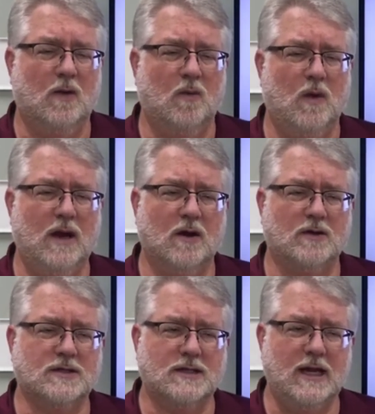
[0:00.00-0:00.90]
We
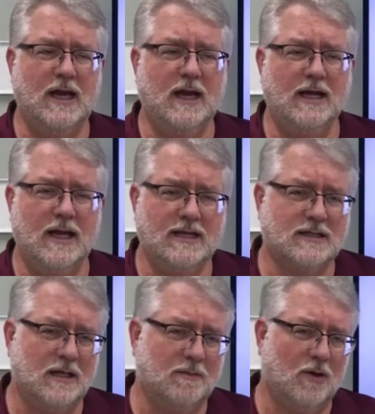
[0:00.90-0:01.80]
are seeing
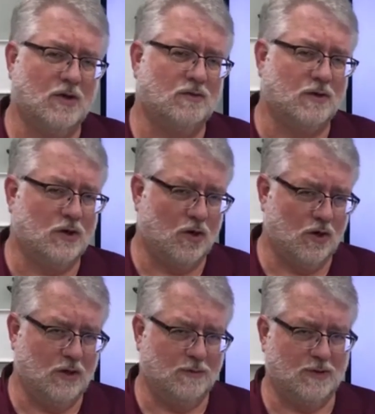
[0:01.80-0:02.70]
nesting birds
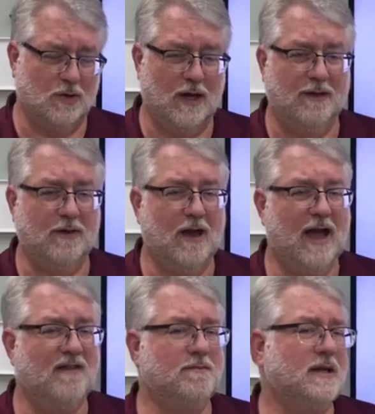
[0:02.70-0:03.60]
return to Missouri, and there
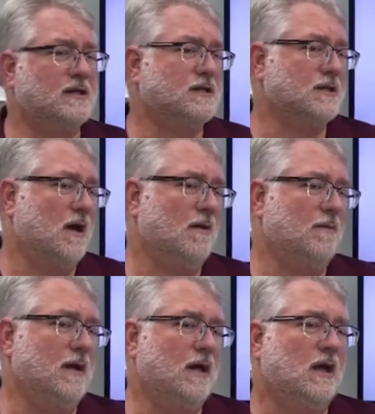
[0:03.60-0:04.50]
have been
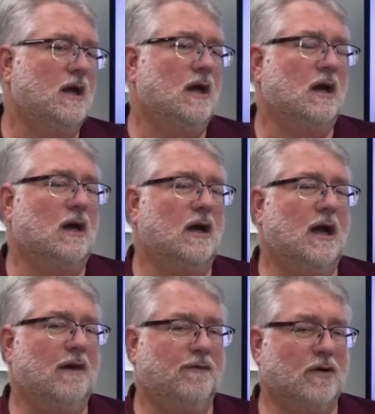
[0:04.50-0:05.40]
some
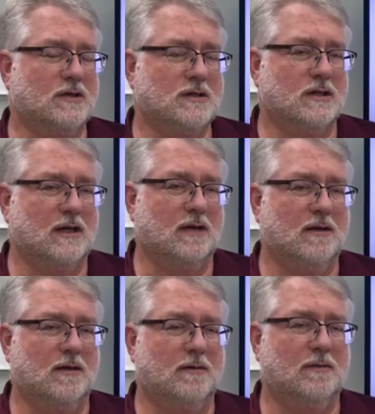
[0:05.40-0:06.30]
efforts
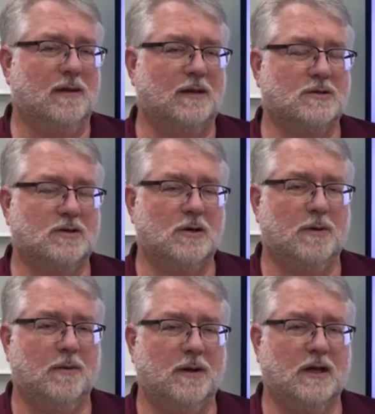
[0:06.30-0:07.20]
by the Missouri
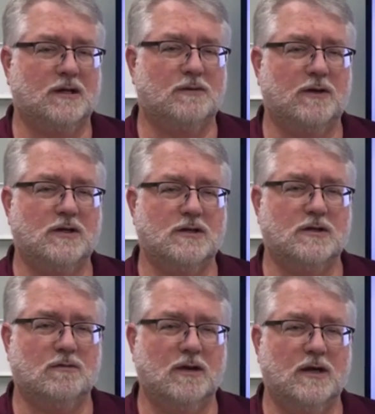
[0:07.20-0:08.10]
Department of Conservation to